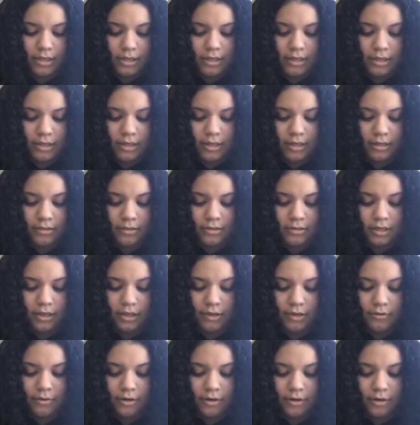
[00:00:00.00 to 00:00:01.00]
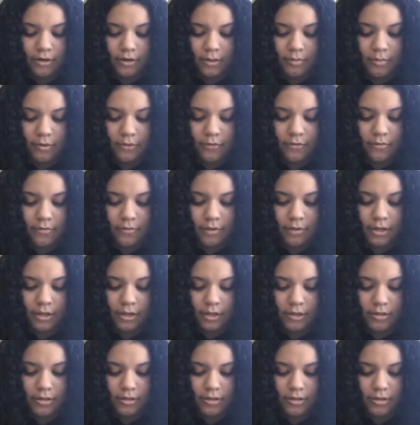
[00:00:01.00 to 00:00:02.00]
The hands that grabbed me from
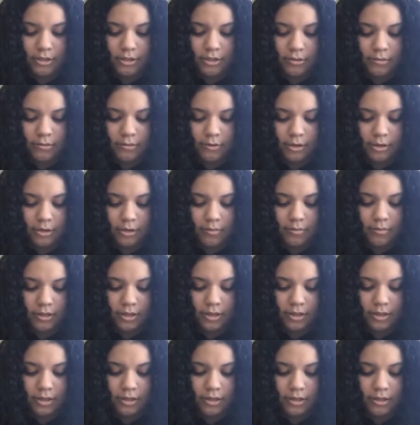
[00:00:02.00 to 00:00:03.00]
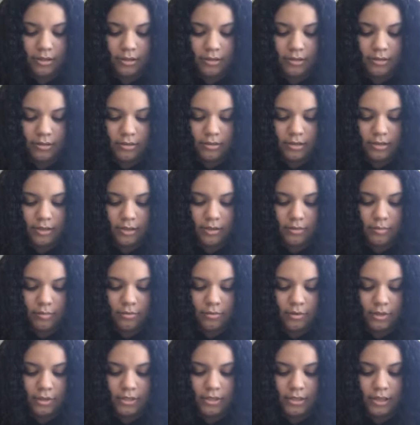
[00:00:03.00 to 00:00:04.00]
behind the stairwell are black hands,
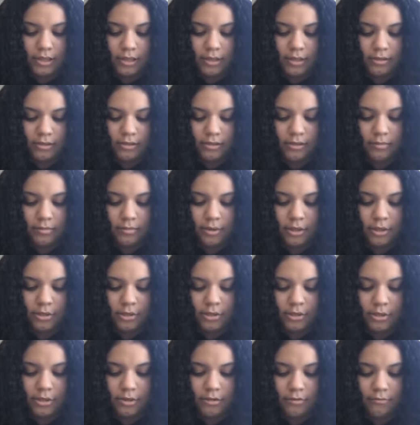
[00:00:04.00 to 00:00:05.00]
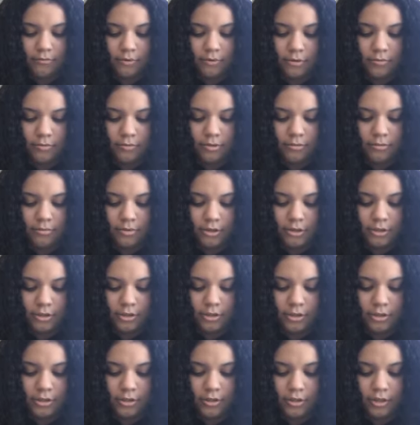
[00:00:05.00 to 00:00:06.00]
boys' hands, punching, rubbing,
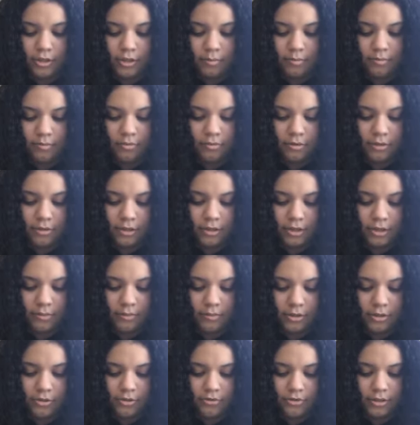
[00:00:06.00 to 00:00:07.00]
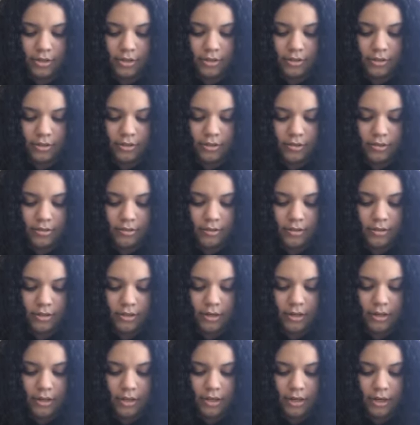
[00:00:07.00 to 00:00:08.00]
pinching, and pulling at my dress.
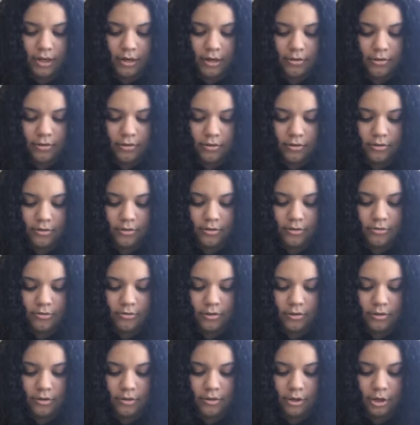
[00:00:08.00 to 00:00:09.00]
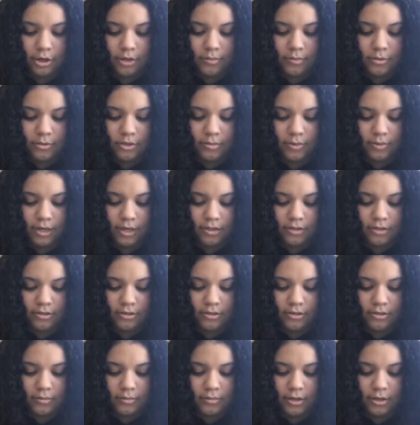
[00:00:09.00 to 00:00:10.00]
I hurl to the garbage bags
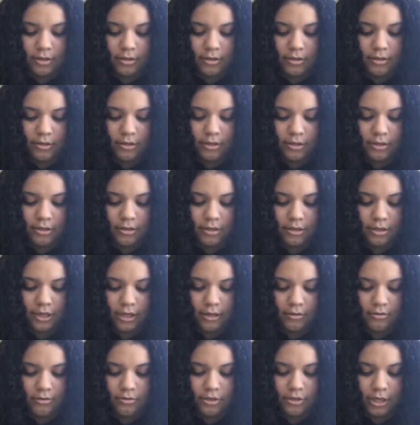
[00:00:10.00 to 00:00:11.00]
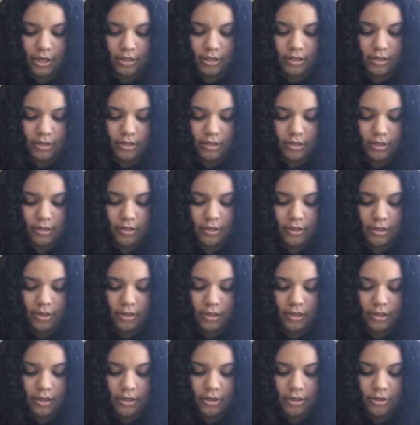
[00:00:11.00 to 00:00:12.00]
as I'm carried into the trash can
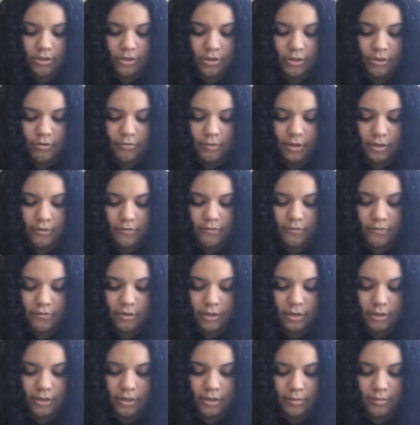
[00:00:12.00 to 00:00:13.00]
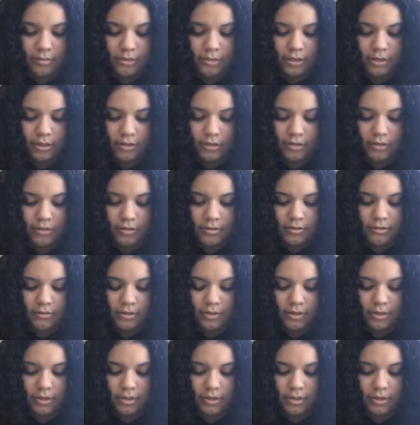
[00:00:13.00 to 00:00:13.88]
and away, fleeing upstairs.